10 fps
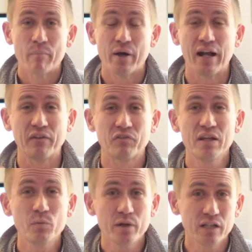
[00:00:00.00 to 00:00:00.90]
But I
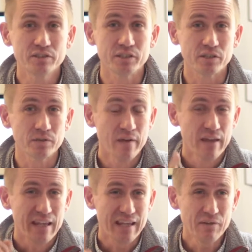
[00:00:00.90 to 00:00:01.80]
think what I'll do,
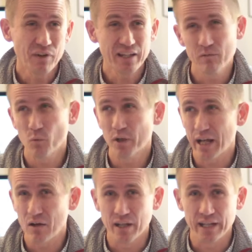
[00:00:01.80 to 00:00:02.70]
if I can
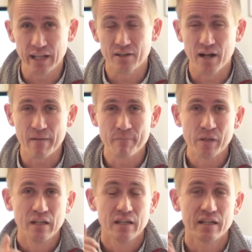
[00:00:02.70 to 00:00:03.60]
work out like
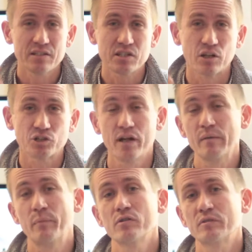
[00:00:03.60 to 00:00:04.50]
internet, is I'll try
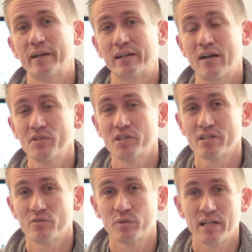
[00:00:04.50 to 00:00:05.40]
to post my
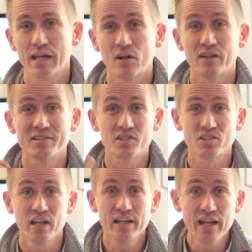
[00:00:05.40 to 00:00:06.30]
conversation with Dan on
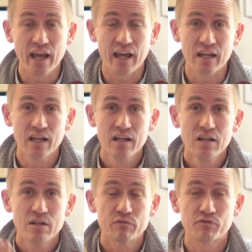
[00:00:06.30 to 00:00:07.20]
Sunday
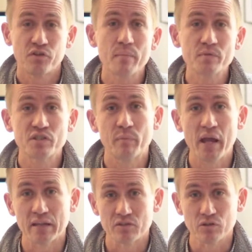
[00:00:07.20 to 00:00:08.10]
from Spain.